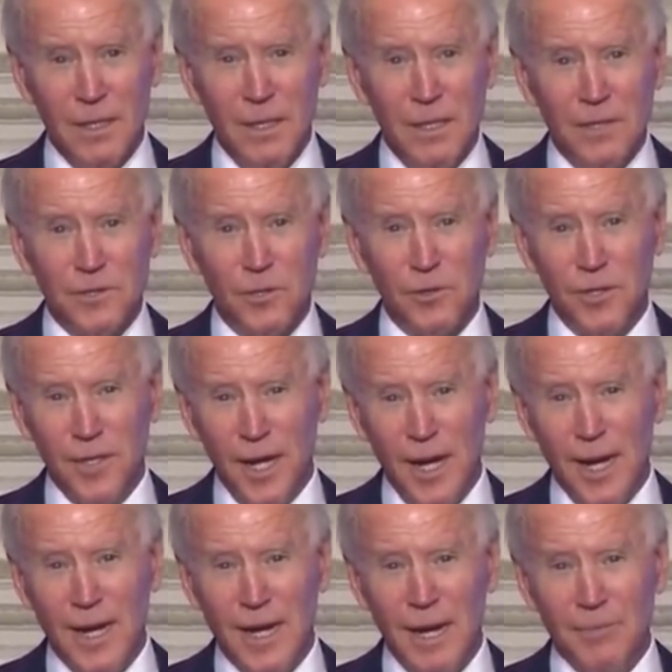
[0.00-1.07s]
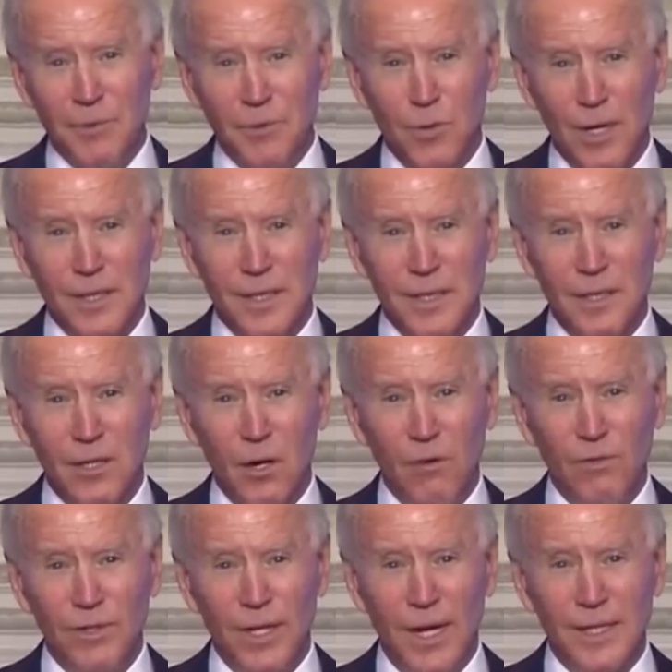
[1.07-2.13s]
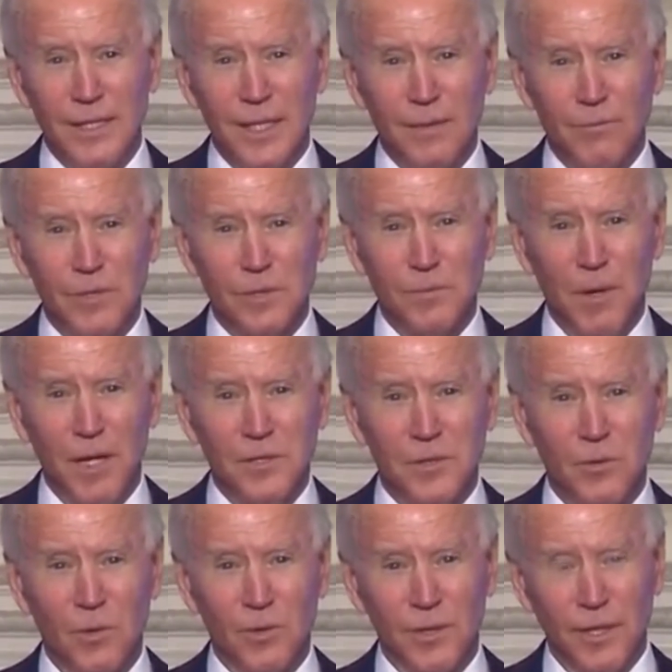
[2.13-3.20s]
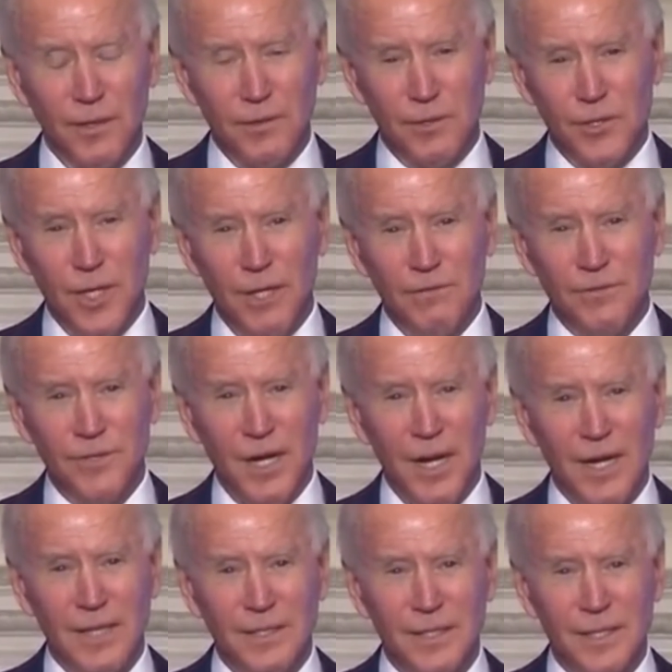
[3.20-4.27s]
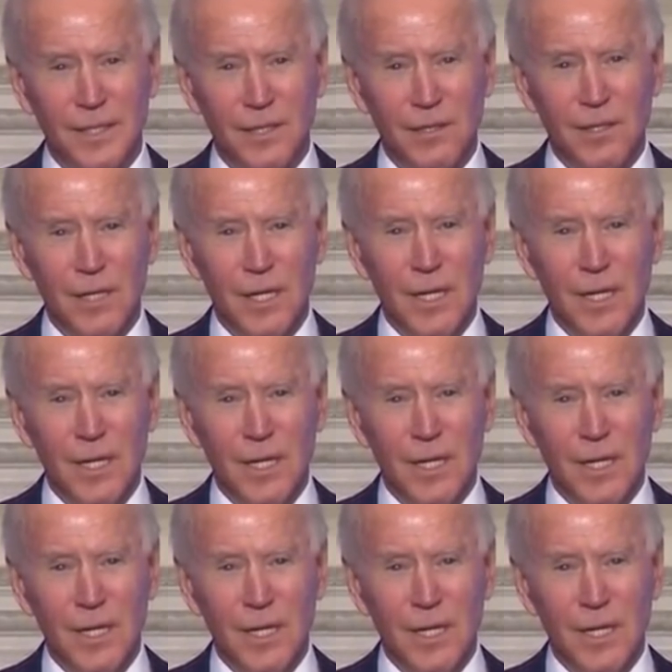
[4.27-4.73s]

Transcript: So today, I'm directing COVID-19 Response Coordinator Jeff Zients here